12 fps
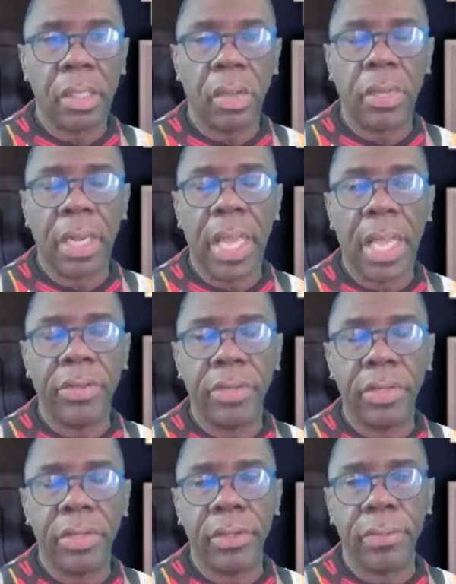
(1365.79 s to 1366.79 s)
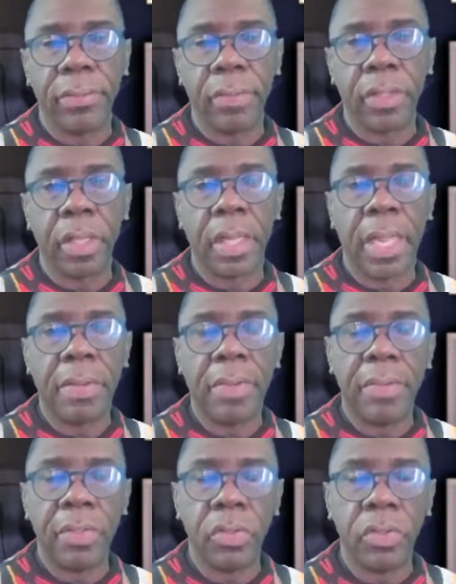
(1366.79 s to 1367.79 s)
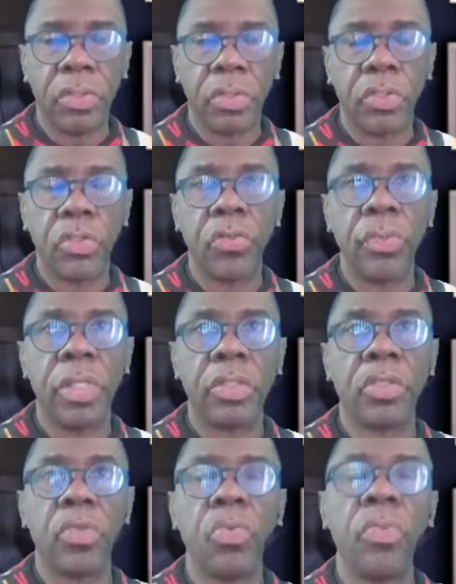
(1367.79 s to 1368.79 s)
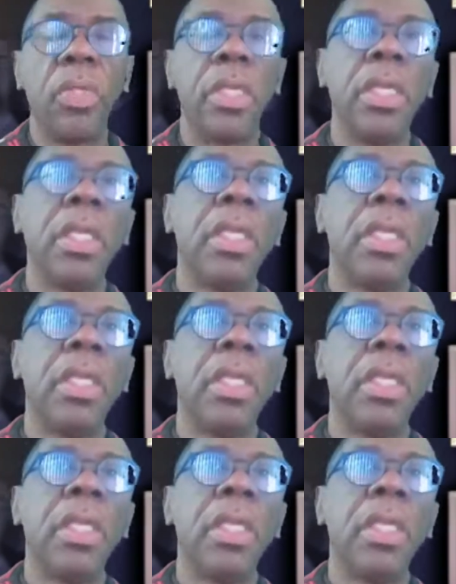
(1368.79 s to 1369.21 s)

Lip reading: don't allow you to do. A lot of people doing Zoom, and Zoom